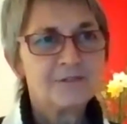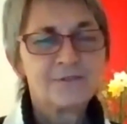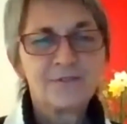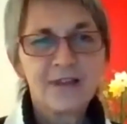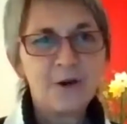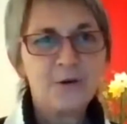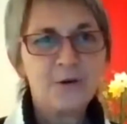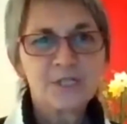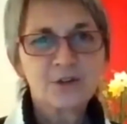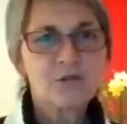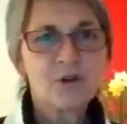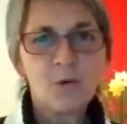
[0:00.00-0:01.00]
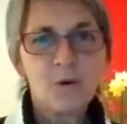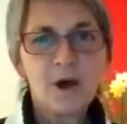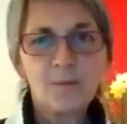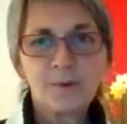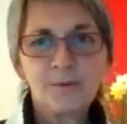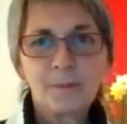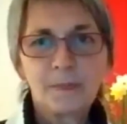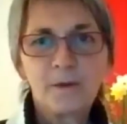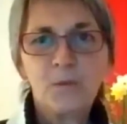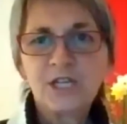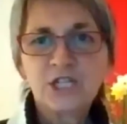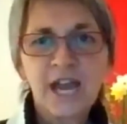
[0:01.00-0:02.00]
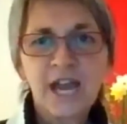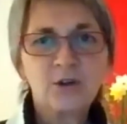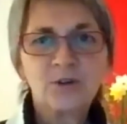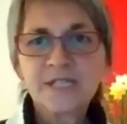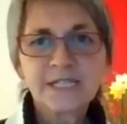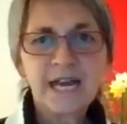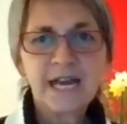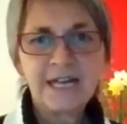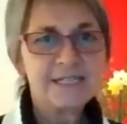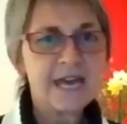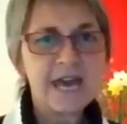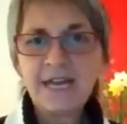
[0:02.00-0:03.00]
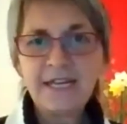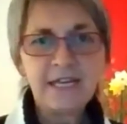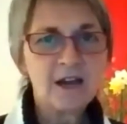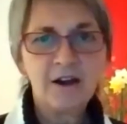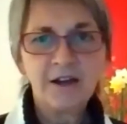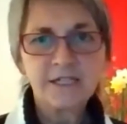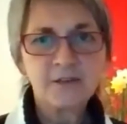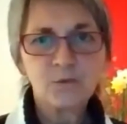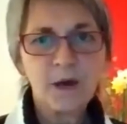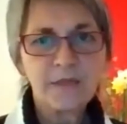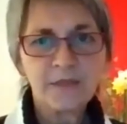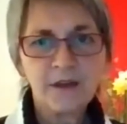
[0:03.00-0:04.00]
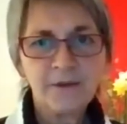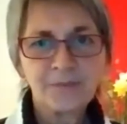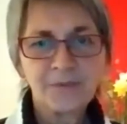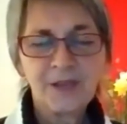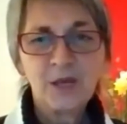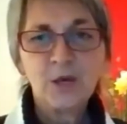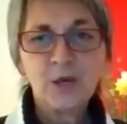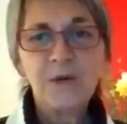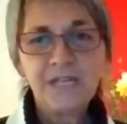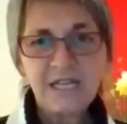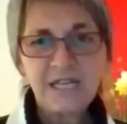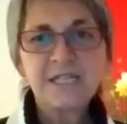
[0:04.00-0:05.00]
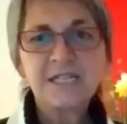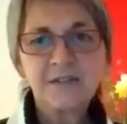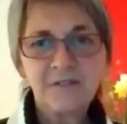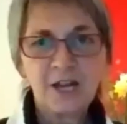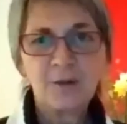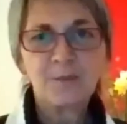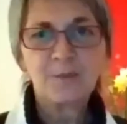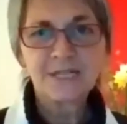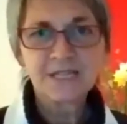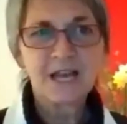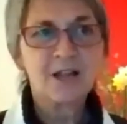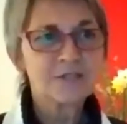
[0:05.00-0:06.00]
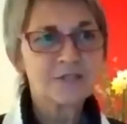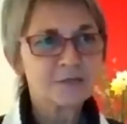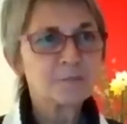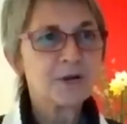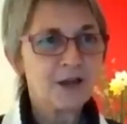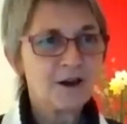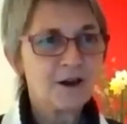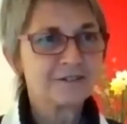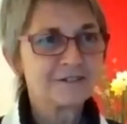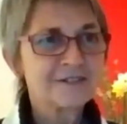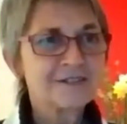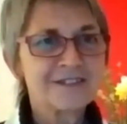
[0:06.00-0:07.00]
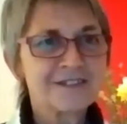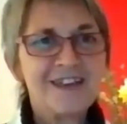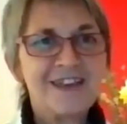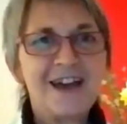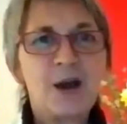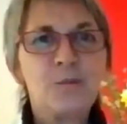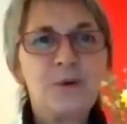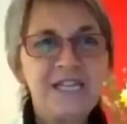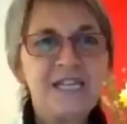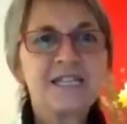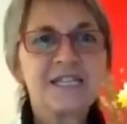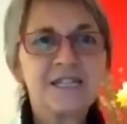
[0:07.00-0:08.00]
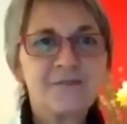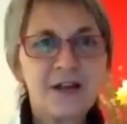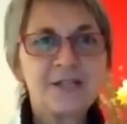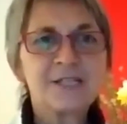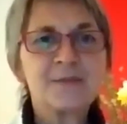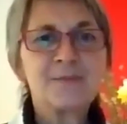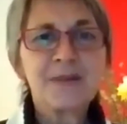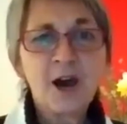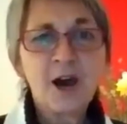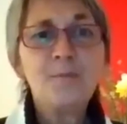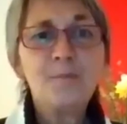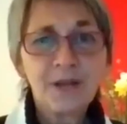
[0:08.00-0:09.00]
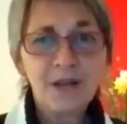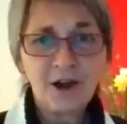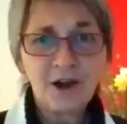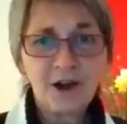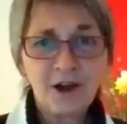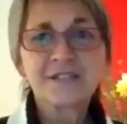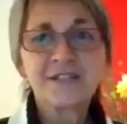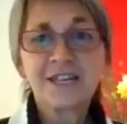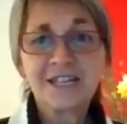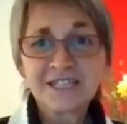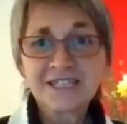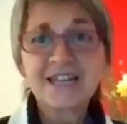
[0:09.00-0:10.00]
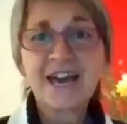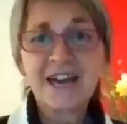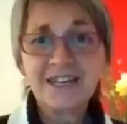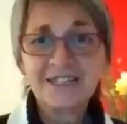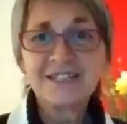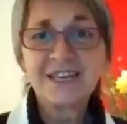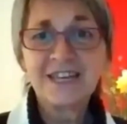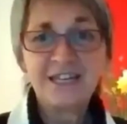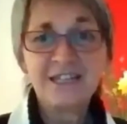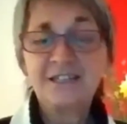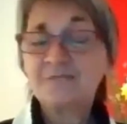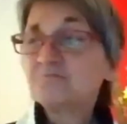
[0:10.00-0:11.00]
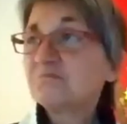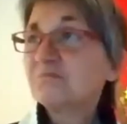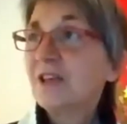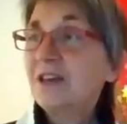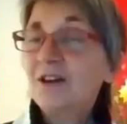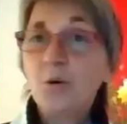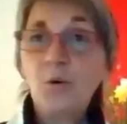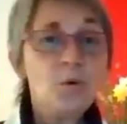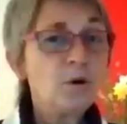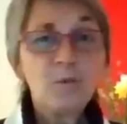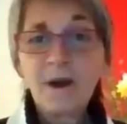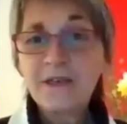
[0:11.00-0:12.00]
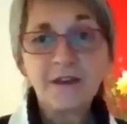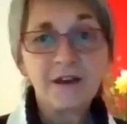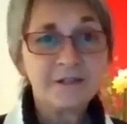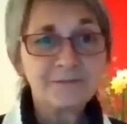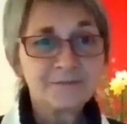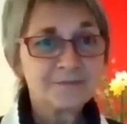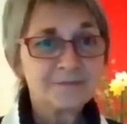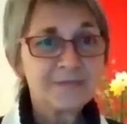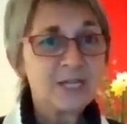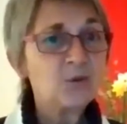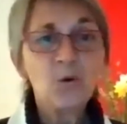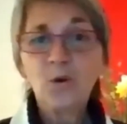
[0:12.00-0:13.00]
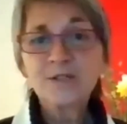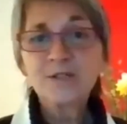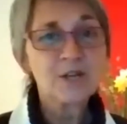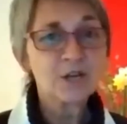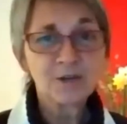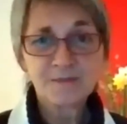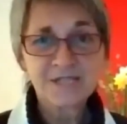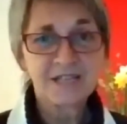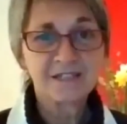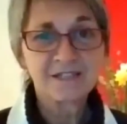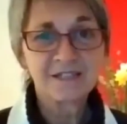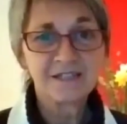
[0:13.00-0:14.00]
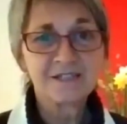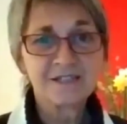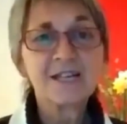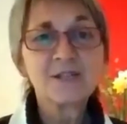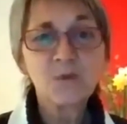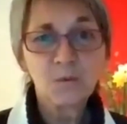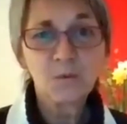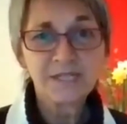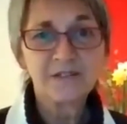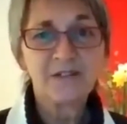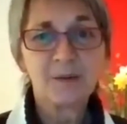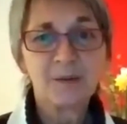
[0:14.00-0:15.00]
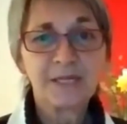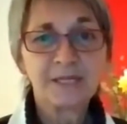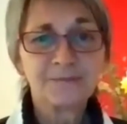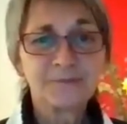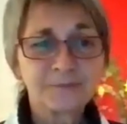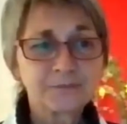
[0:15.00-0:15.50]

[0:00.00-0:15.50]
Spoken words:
flowers grow up, which cannot stand any kind of weather. We need to develop ourselves as plants, and we need to become plants that can stand in all weather, in all circumstances. That's what we're developing.